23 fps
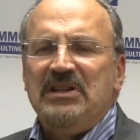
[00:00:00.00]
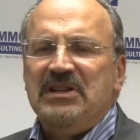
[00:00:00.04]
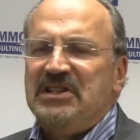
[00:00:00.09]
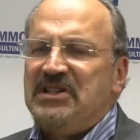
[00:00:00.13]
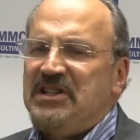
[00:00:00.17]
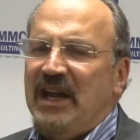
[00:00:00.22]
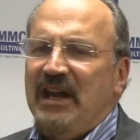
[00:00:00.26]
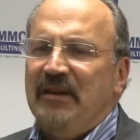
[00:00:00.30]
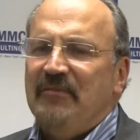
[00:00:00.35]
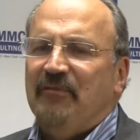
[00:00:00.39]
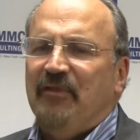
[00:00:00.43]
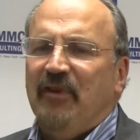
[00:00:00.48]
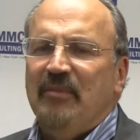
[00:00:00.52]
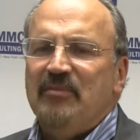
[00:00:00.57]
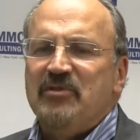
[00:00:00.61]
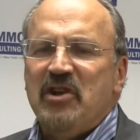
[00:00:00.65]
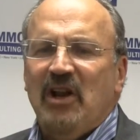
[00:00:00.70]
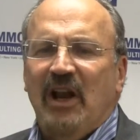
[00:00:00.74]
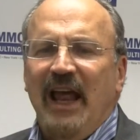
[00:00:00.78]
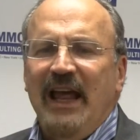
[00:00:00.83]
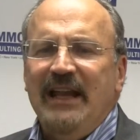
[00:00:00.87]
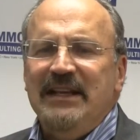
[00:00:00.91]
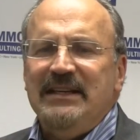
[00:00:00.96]
Same
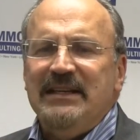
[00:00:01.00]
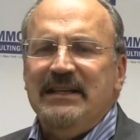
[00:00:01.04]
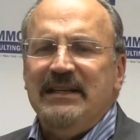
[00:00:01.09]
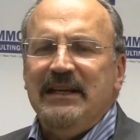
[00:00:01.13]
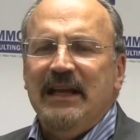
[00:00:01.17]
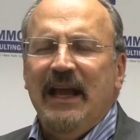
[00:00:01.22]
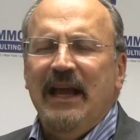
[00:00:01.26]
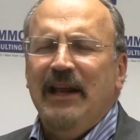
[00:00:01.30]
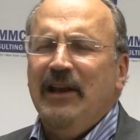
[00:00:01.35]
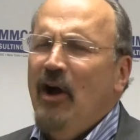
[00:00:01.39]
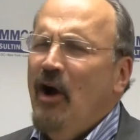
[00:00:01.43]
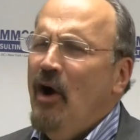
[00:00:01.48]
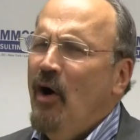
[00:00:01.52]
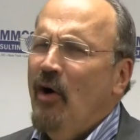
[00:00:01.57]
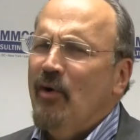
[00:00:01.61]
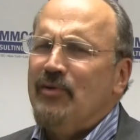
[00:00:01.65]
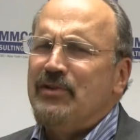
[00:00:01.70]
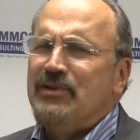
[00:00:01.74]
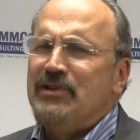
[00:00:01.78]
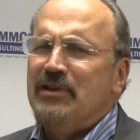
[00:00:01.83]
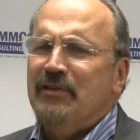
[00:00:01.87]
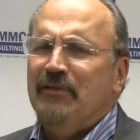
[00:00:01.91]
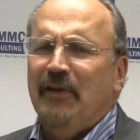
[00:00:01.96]
from Gillette and a
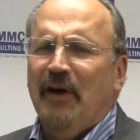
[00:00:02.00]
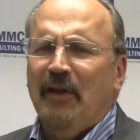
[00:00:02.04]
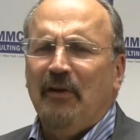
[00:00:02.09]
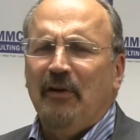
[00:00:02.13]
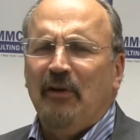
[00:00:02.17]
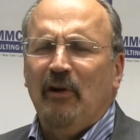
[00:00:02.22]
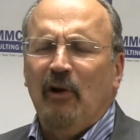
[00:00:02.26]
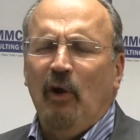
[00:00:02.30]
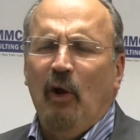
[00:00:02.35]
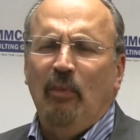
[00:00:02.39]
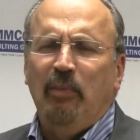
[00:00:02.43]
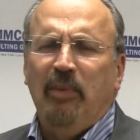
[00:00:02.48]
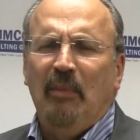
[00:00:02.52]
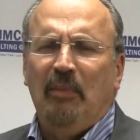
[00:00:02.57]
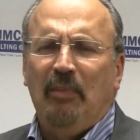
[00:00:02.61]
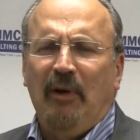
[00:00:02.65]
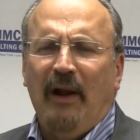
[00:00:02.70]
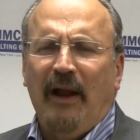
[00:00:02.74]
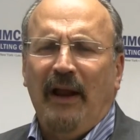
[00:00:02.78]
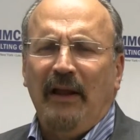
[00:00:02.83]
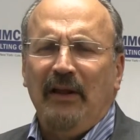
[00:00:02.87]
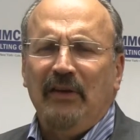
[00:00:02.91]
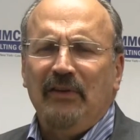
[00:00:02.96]
host of other global
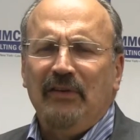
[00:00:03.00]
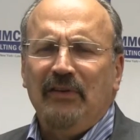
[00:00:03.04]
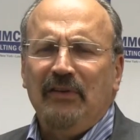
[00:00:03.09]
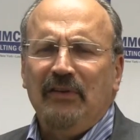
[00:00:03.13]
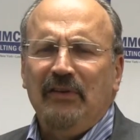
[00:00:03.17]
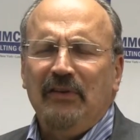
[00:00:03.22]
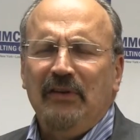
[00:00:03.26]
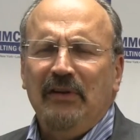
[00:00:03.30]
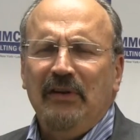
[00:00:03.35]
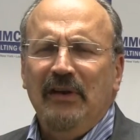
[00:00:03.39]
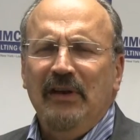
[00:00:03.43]
brands.